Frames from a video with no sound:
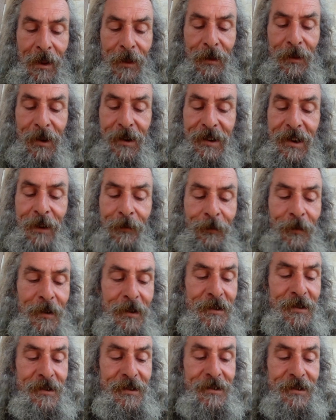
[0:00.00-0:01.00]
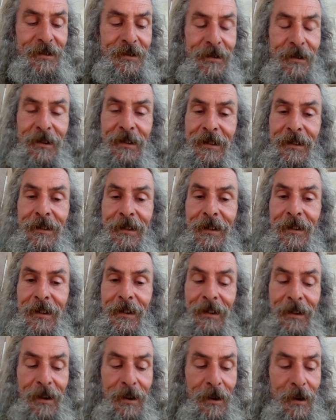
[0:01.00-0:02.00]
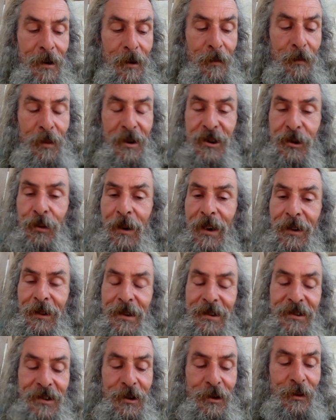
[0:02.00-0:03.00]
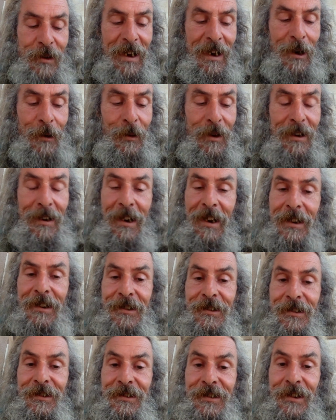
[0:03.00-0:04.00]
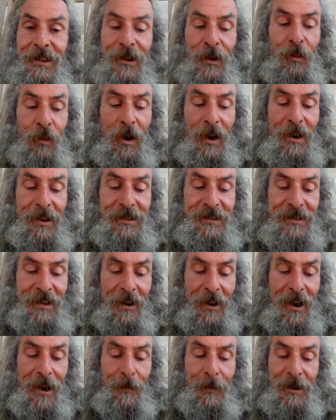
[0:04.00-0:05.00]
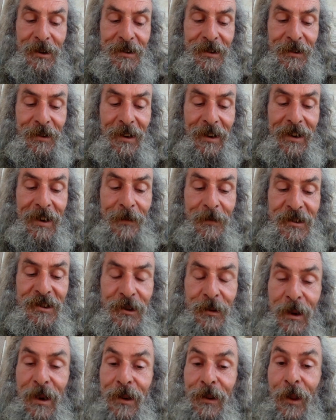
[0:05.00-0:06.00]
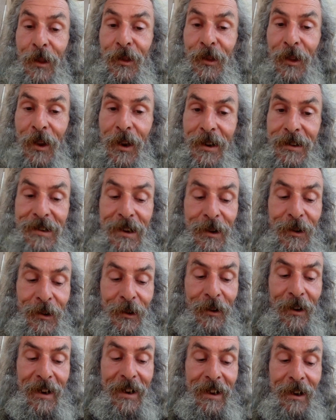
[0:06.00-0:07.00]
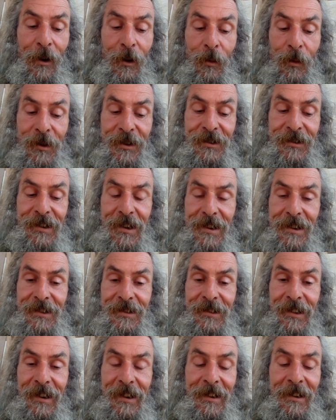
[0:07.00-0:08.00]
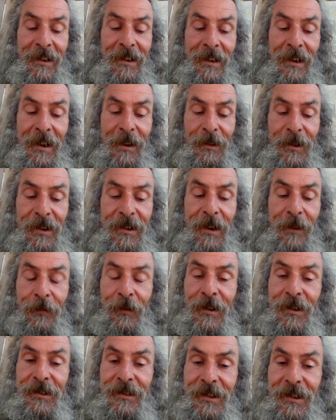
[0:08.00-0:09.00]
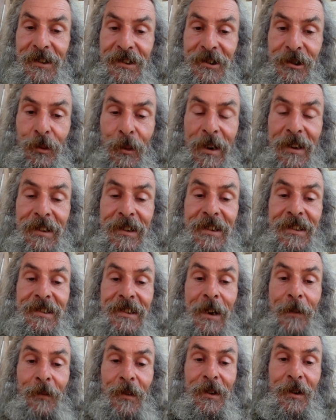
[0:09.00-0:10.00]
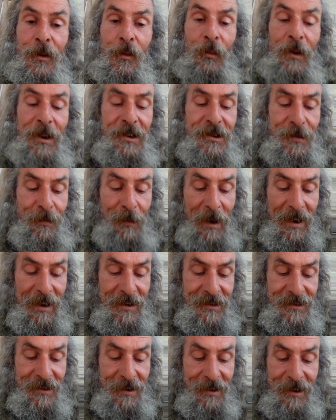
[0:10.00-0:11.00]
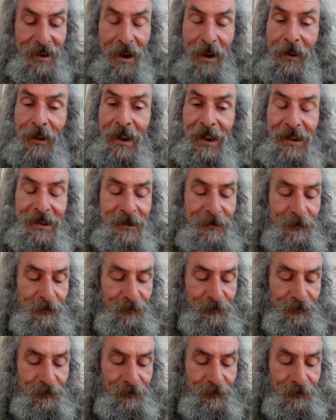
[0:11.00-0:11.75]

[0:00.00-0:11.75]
the difference between the two calculations in the word diamond that gives you either 33 or 60, the difference is 27, which makes 9.